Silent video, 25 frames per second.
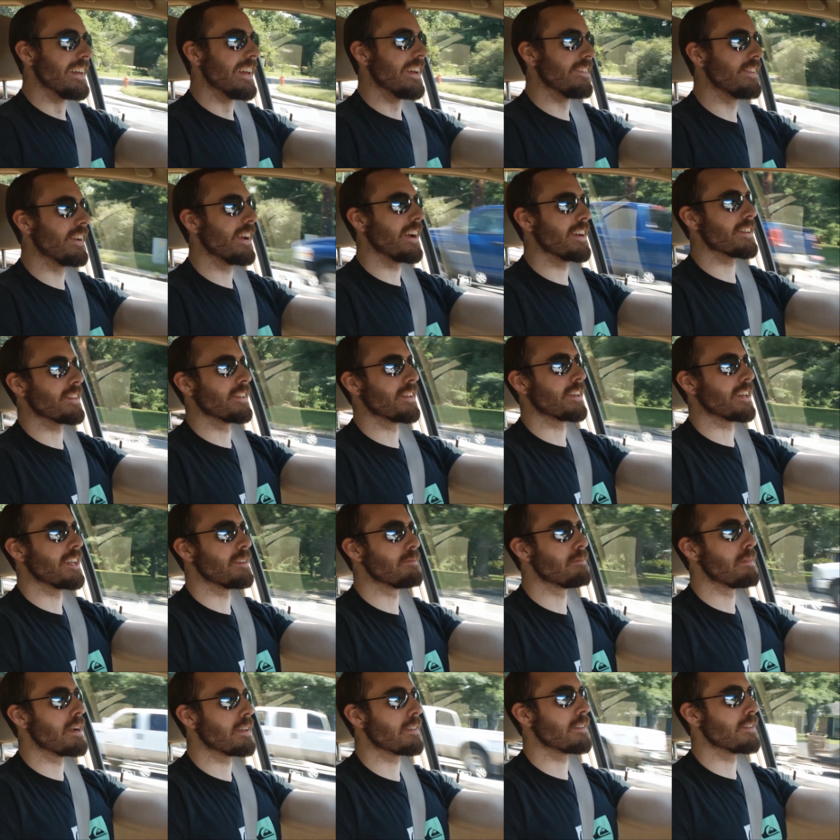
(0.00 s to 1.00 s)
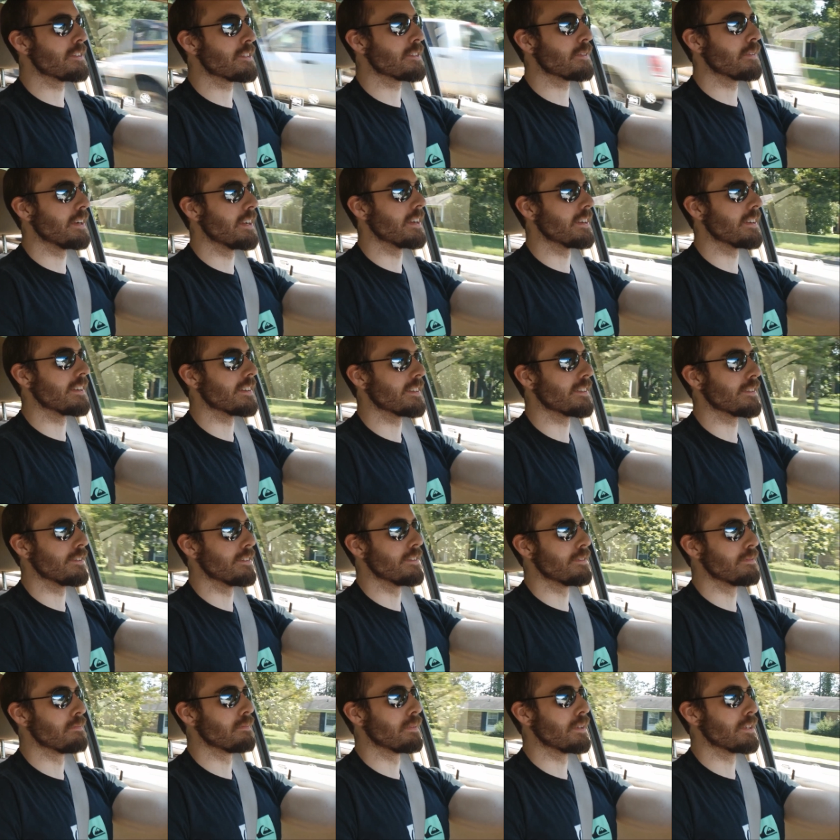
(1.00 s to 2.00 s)
if you guys are looking to make the switch, just
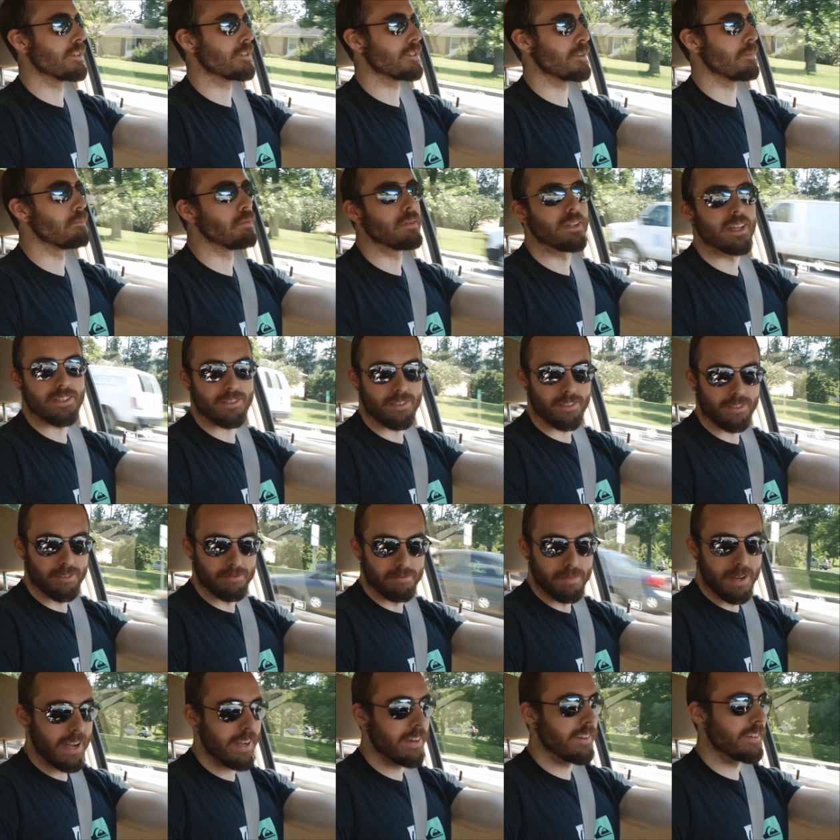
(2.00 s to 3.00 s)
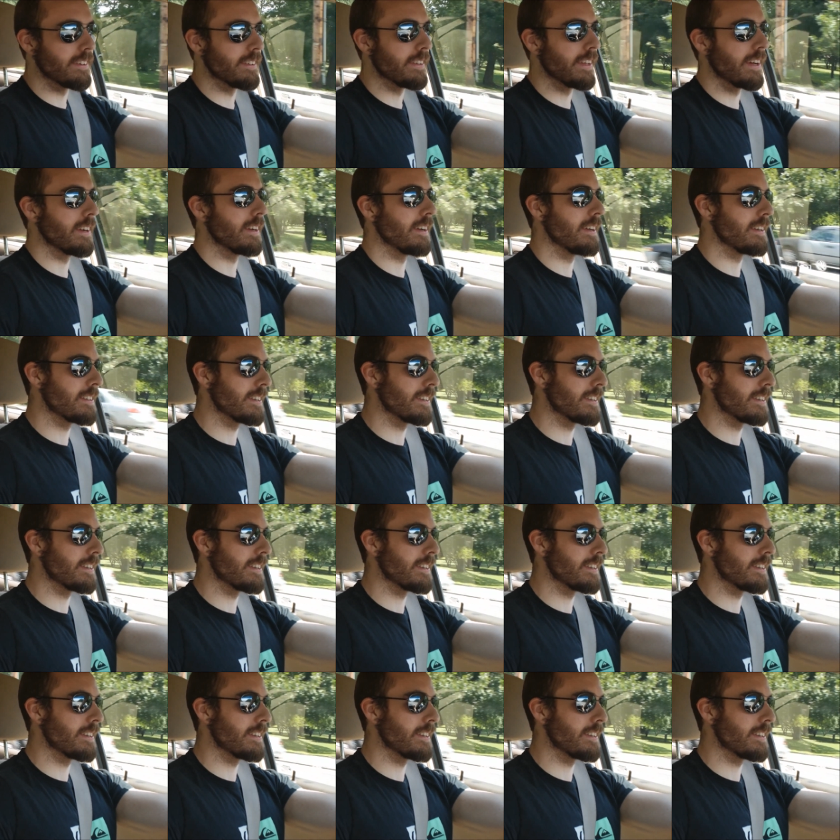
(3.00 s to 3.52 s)
a, just a pleasant reminder that uh,